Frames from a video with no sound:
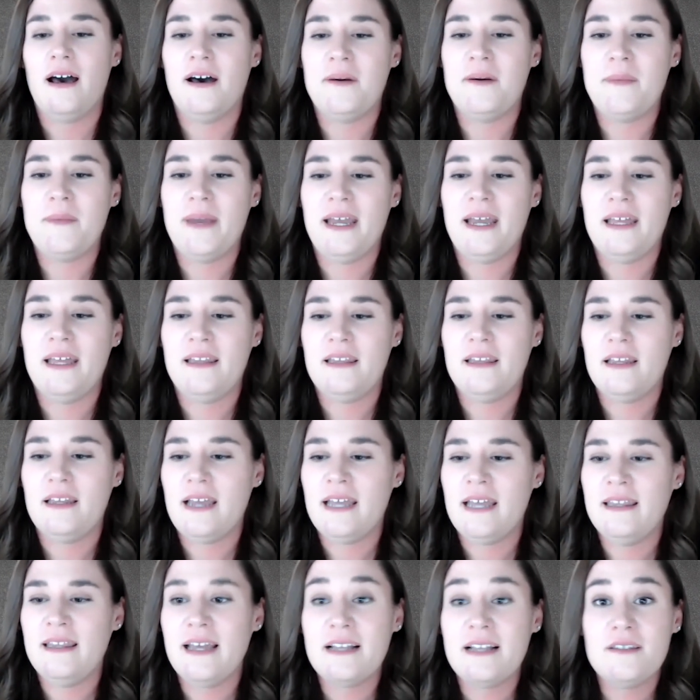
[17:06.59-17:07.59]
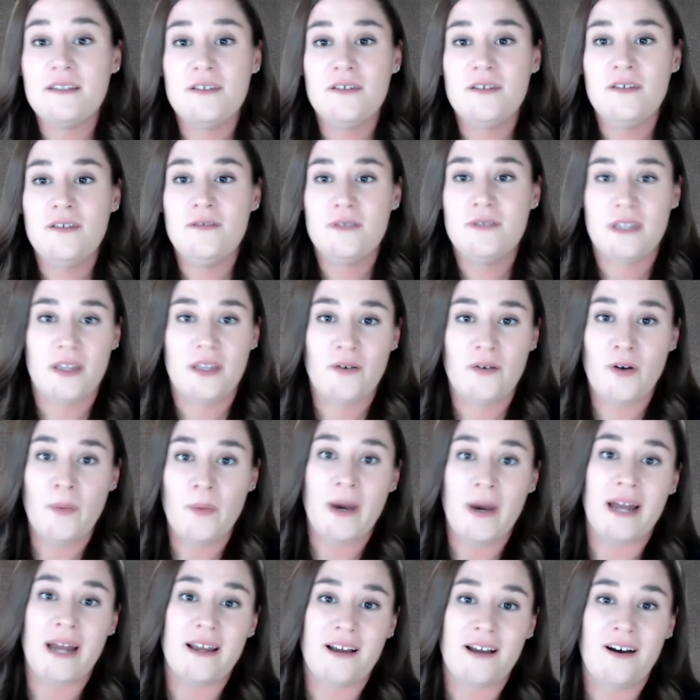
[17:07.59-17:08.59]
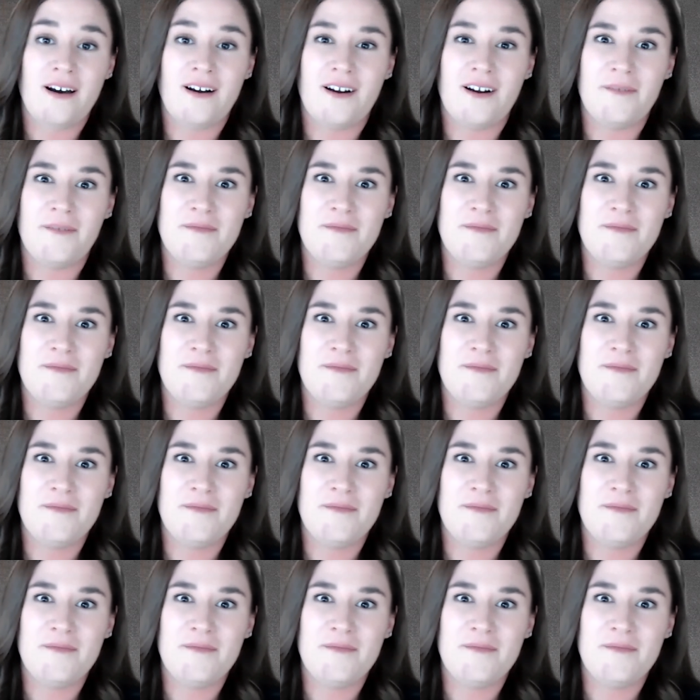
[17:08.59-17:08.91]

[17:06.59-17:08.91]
and that's using the robotic